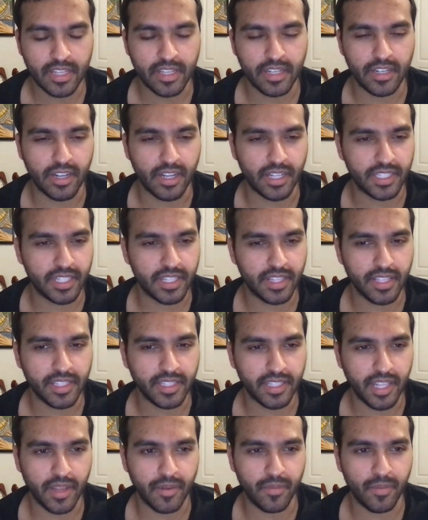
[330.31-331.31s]
just in the
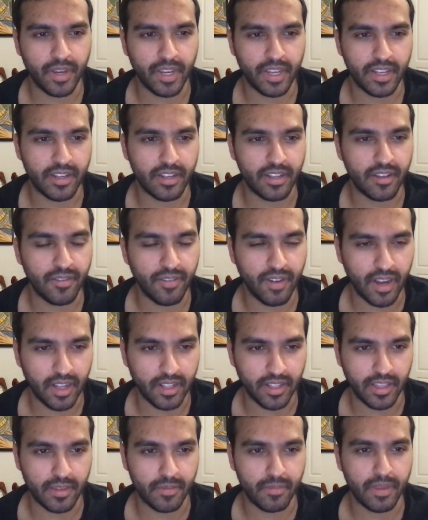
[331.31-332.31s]
same way
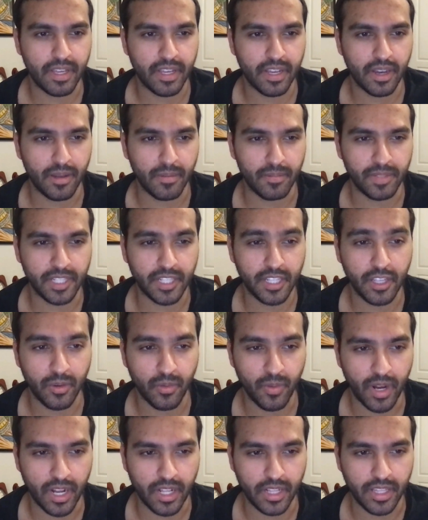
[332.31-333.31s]
Diwali becomes
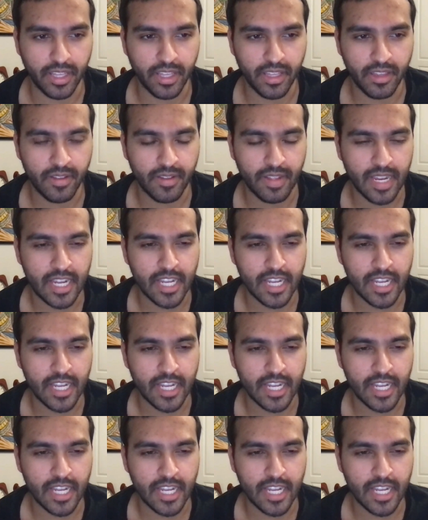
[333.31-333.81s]
Diwali.